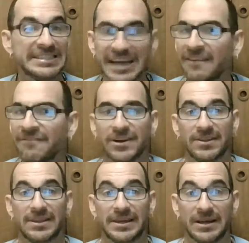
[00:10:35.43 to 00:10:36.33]

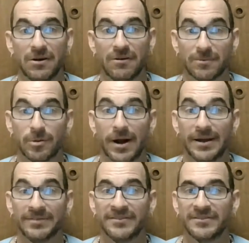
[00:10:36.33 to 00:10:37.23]
definitely
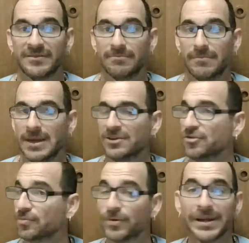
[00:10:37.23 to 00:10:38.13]
overpriced
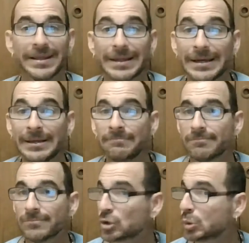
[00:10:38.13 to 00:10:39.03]
and really,
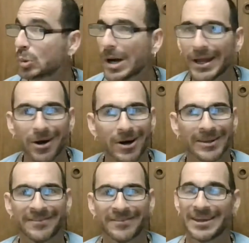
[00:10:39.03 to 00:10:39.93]
quite
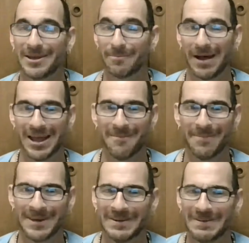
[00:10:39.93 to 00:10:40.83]
honestly, in my
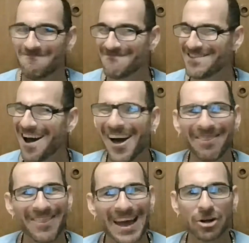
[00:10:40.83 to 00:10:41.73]
opinion,
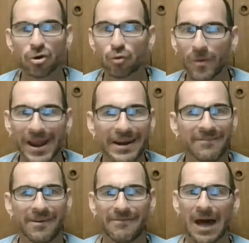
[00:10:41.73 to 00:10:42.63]
not that great
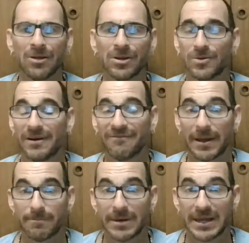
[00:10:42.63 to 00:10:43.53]
of a value if
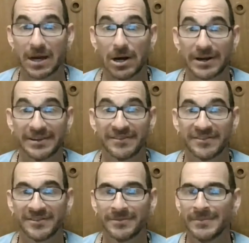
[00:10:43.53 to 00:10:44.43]
I'm being
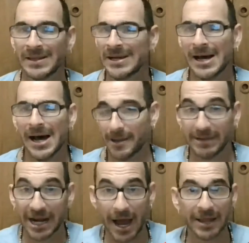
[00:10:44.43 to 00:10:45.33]
honest. I
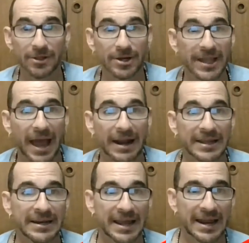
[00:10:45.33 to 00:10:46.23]
mean, I look at
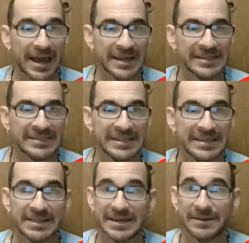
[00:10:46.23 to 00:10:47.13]
it and I
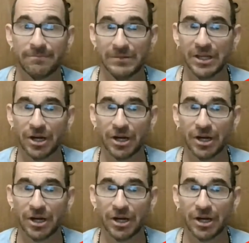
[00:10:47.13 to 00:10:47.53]
see that,